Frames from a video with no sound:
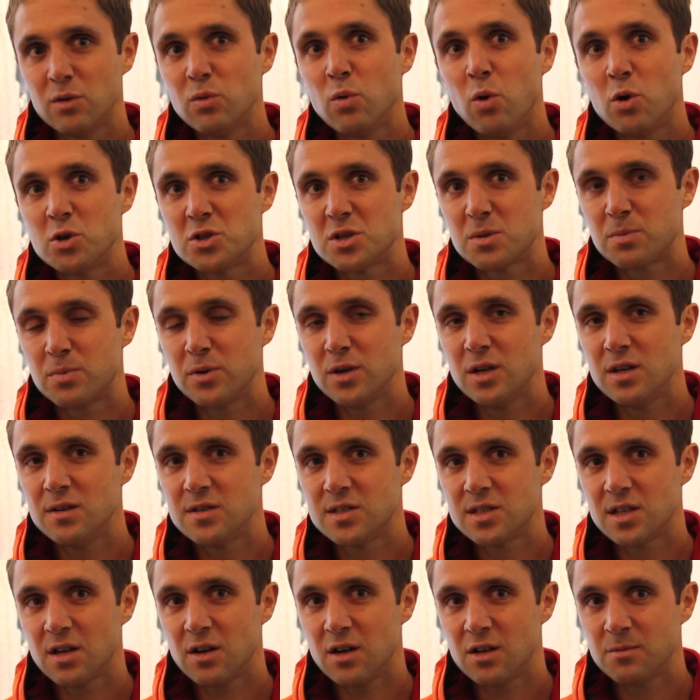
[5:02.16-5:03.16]

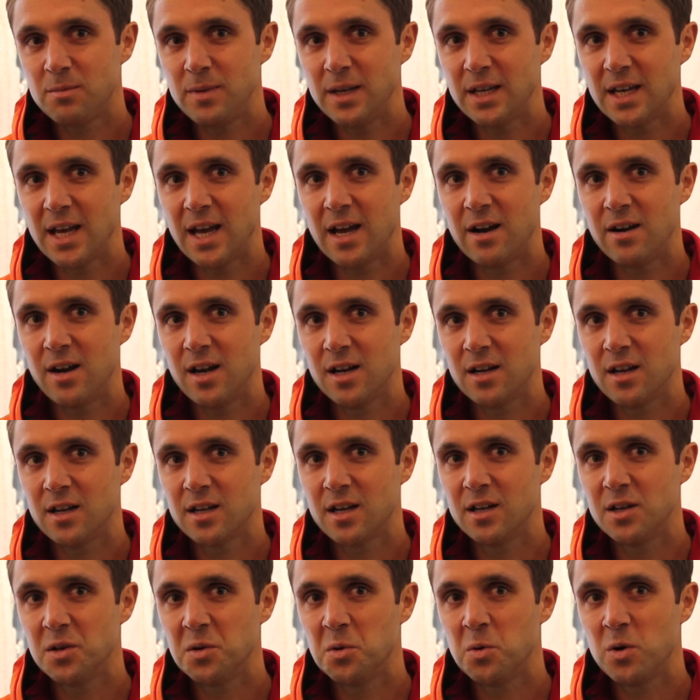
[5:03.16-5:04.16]
waterproof, so I'd be carrying
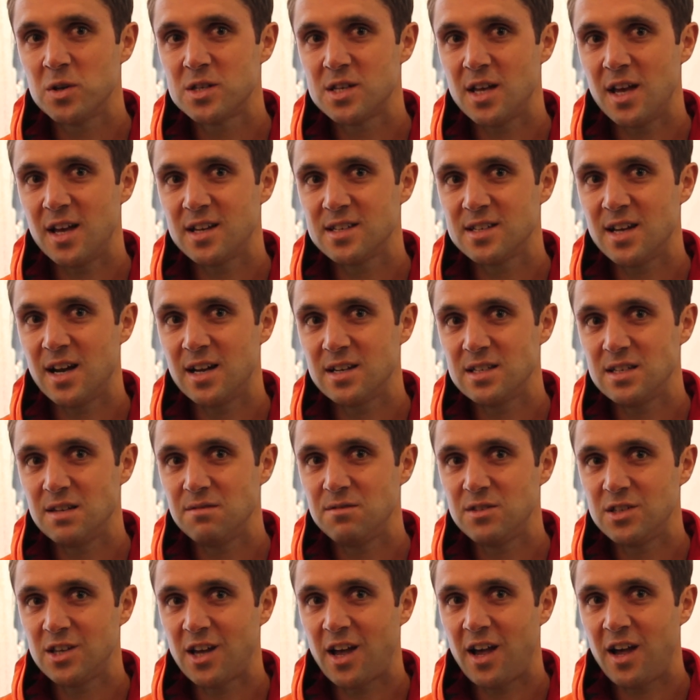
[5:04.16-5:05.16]
like a Gore-Tex
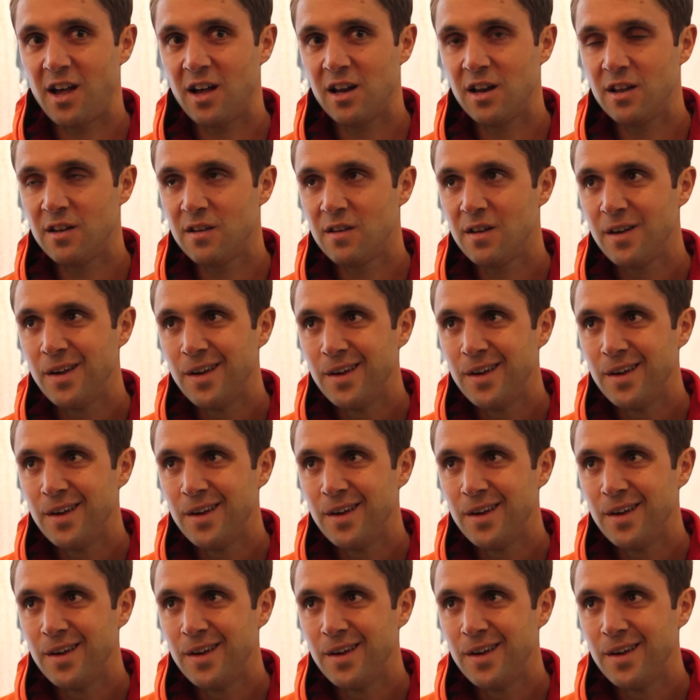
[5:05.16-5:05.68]
active shell and